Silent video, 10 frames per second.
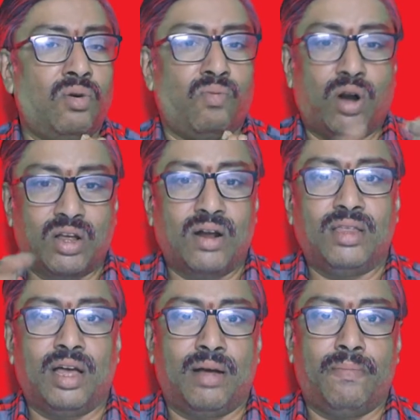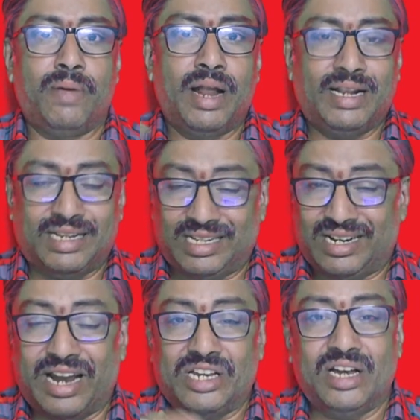what are the
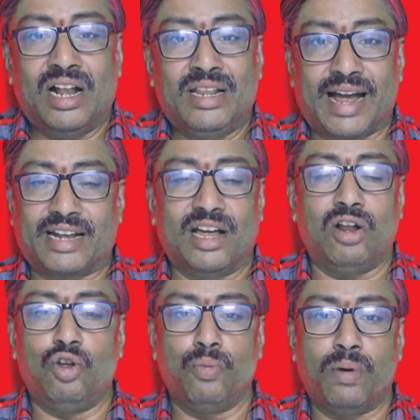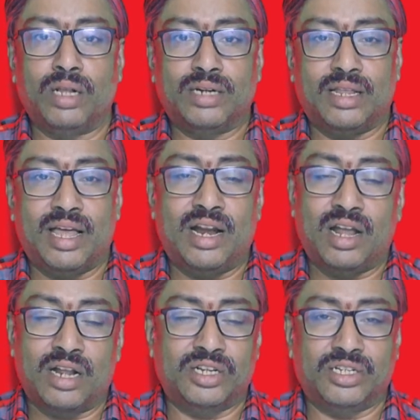strategic and tactical loopholes are there in
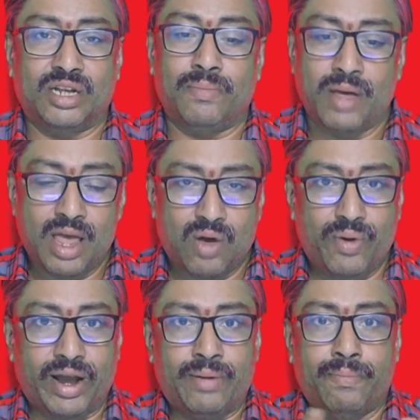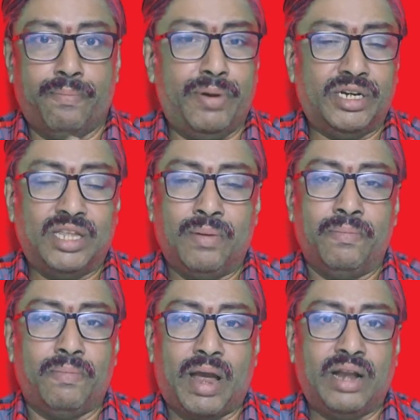our system, we can bridge
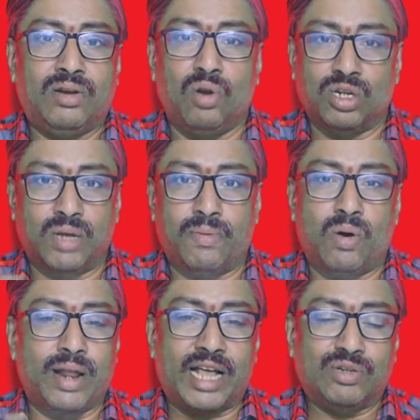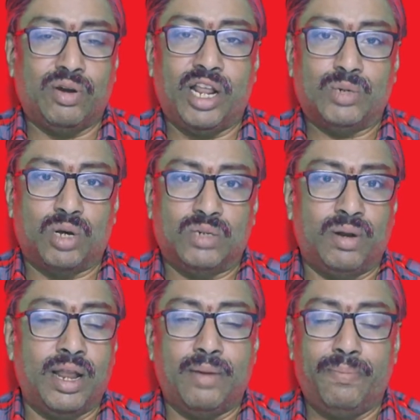them and close them out as quickly as
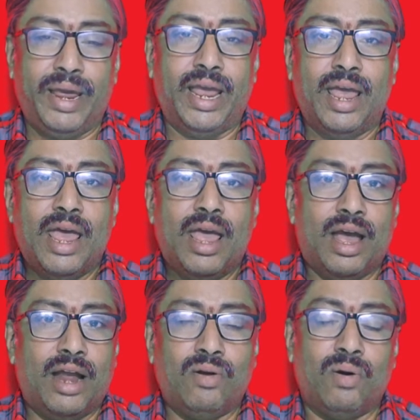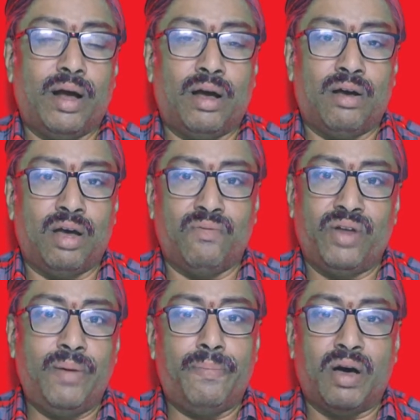possible and be a
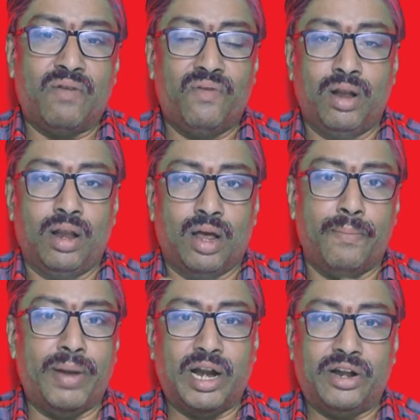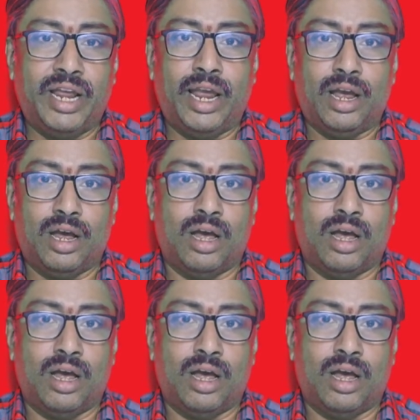very powerful military